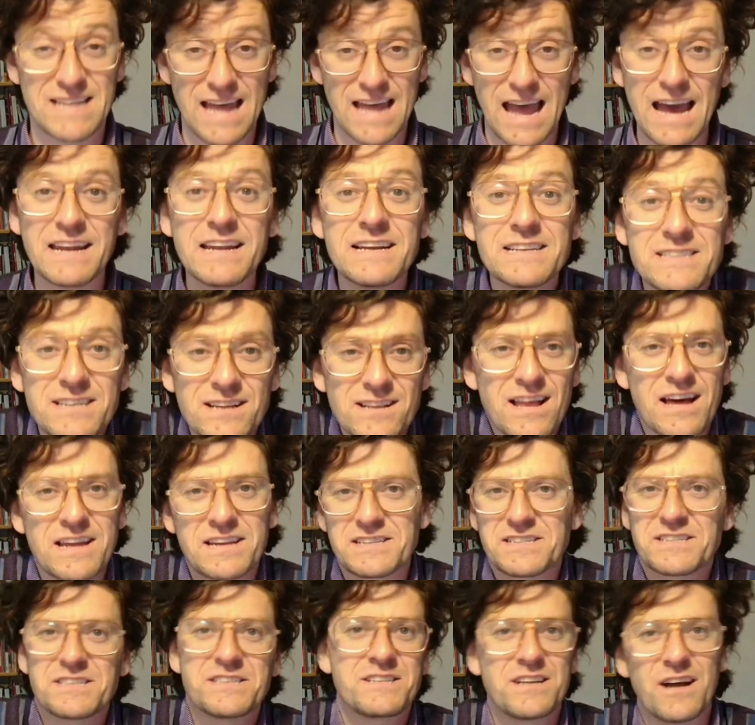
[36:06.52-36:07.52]
it's a lot
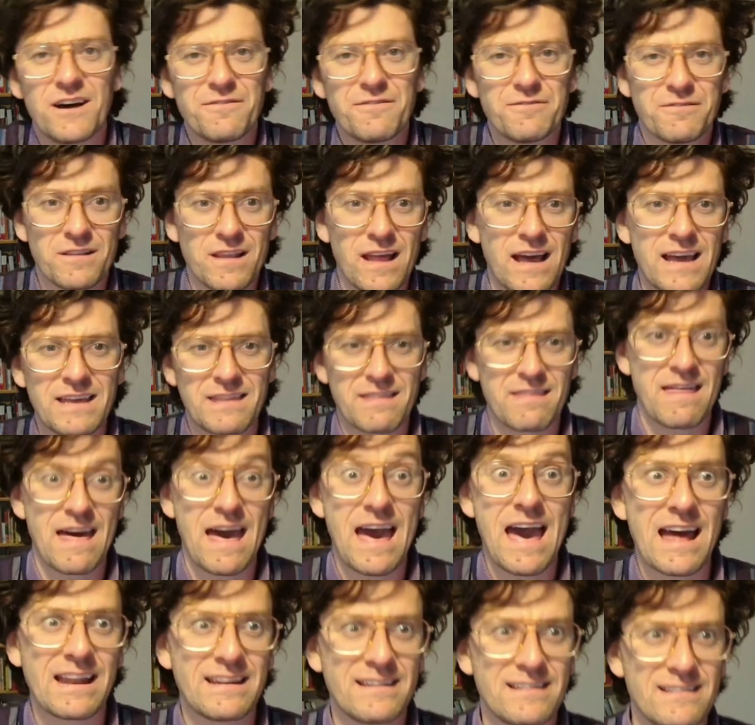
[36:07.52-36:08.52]
of stuff like
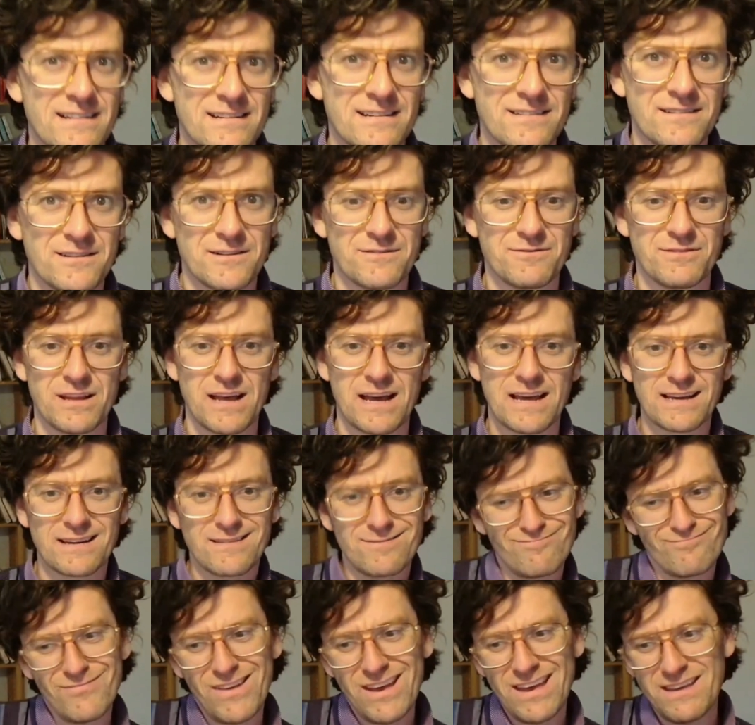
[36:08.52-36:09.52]
that, of like,
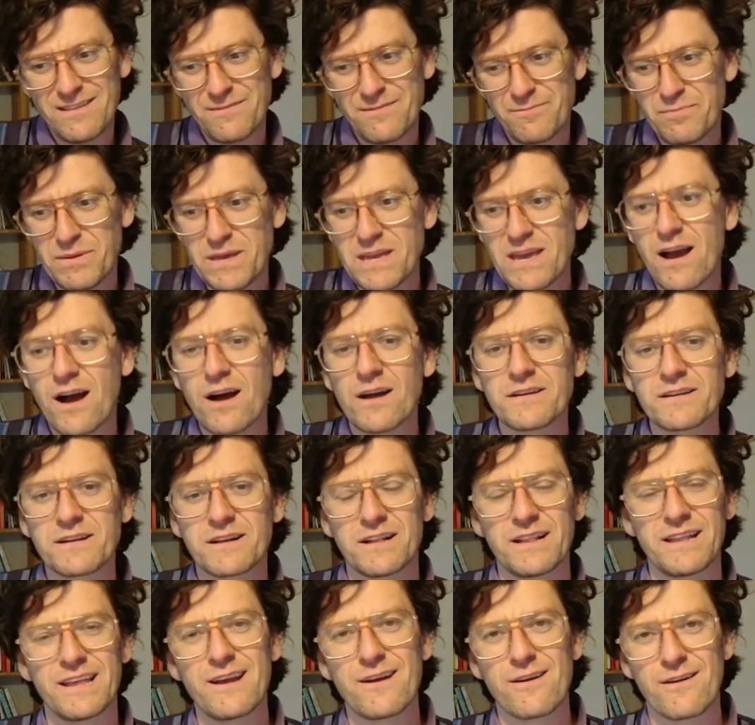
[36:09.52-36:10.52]
be
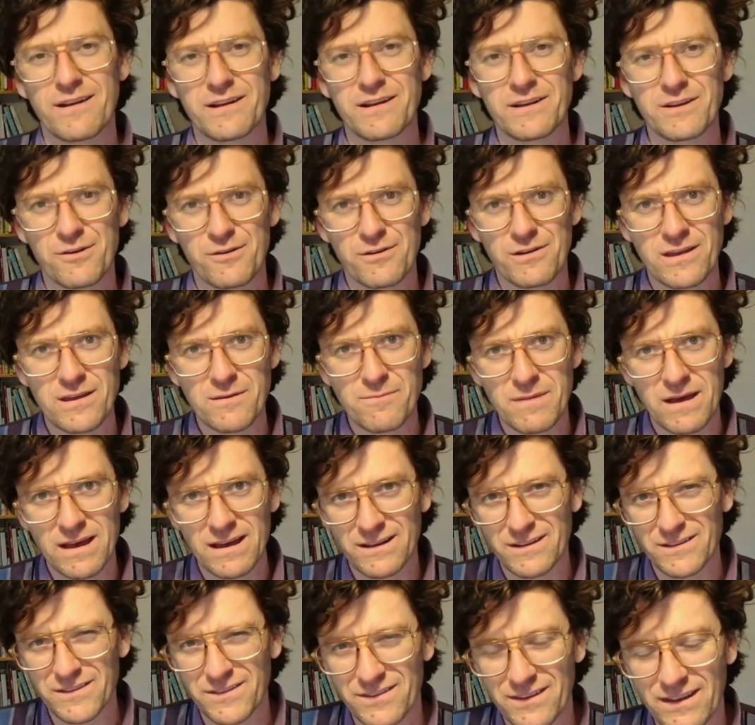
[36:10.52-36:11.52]
unclear in your
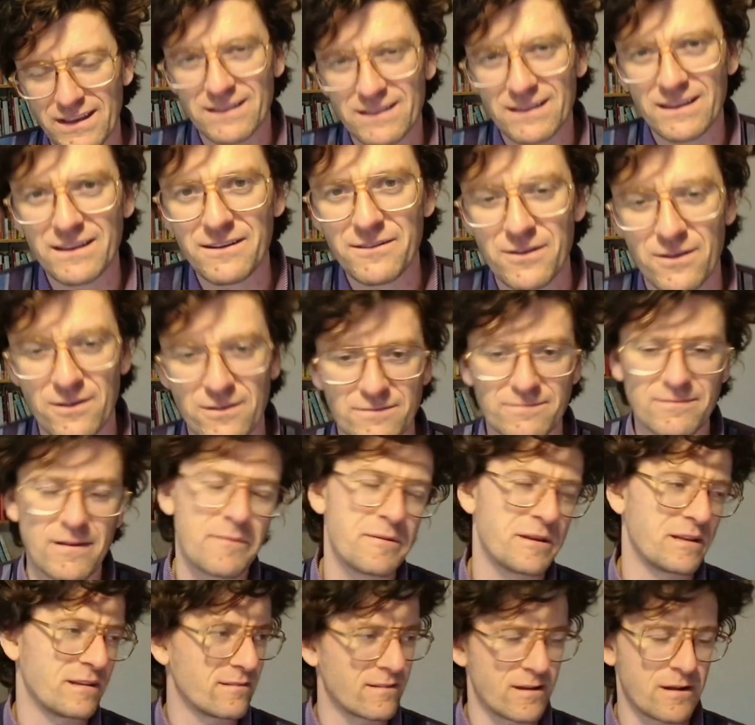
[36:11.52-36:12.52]
emails, like, or I
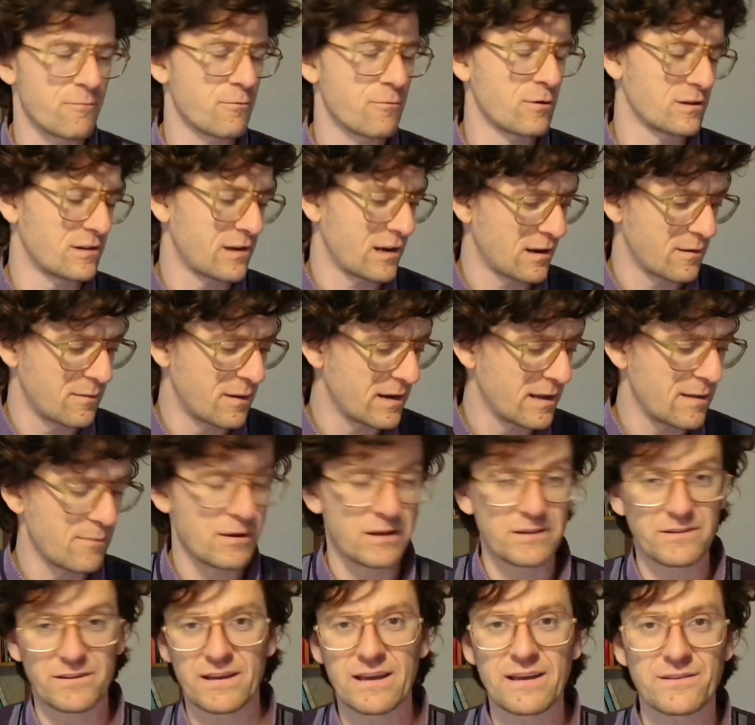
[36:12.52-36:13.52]
mean, we weren't talking about
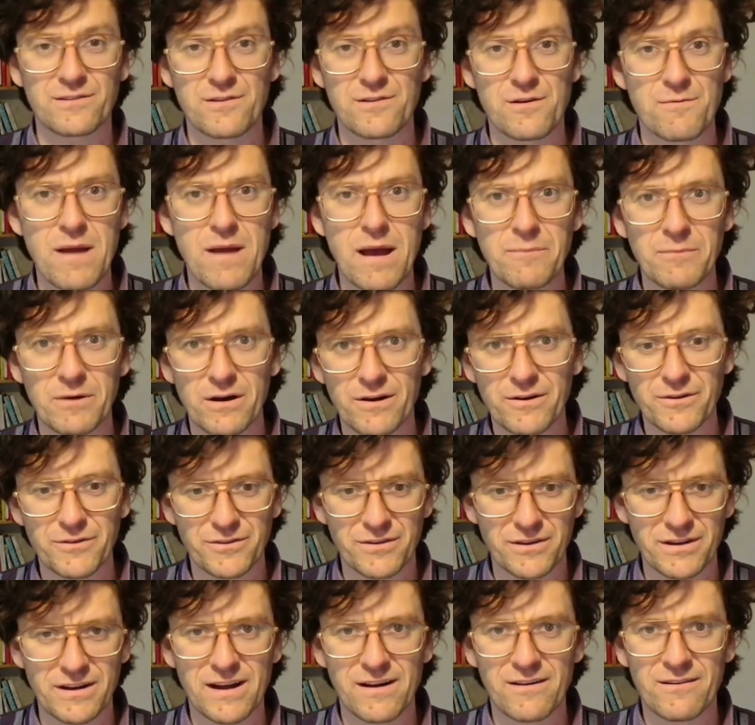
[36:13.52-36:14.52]
emails, I guess, your memos,
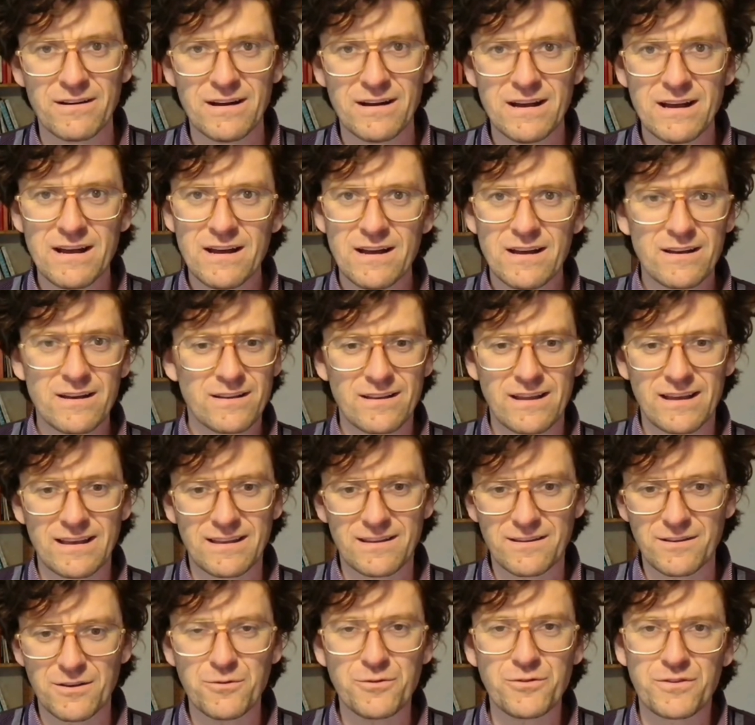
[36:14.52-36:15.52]
like
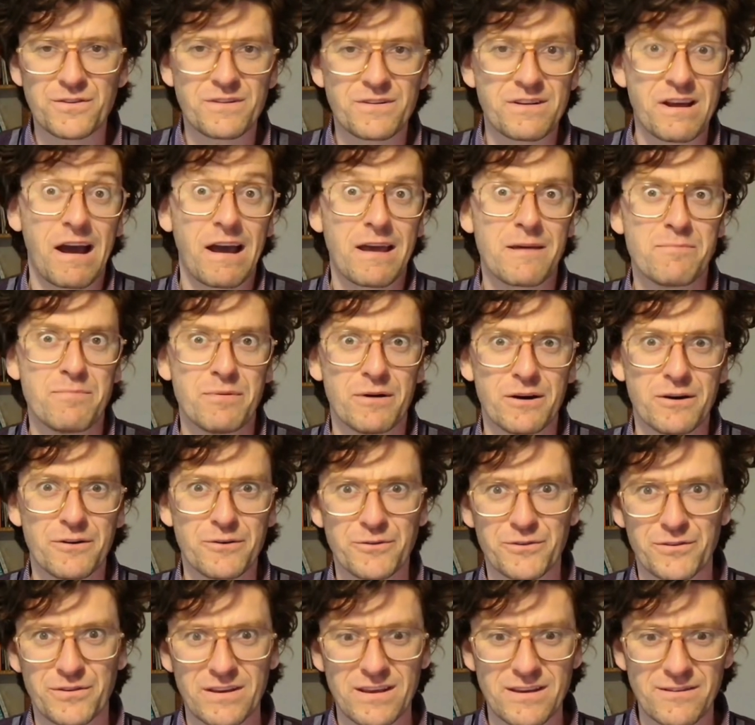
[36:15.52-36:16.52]
use
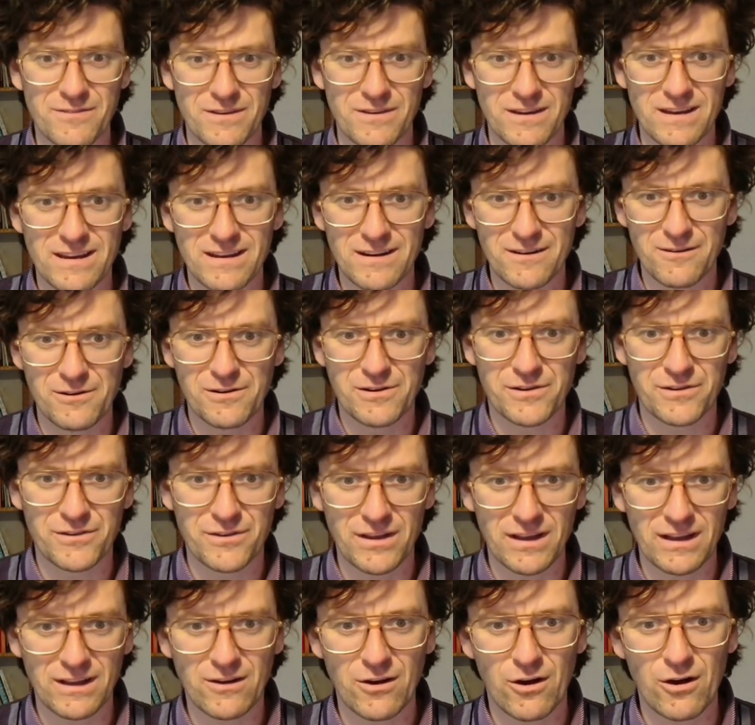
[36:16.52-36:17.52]
typos even, or just
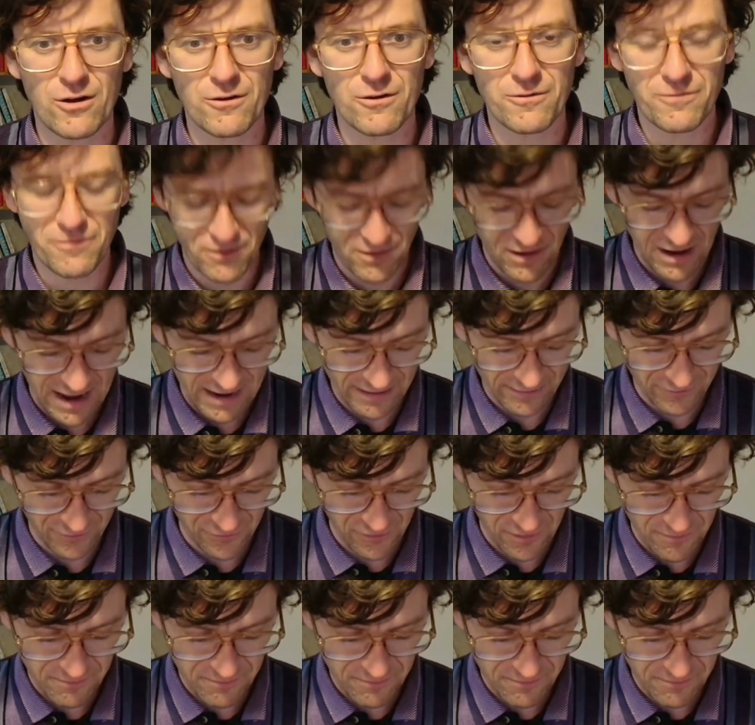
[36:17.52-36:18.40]
like call for extra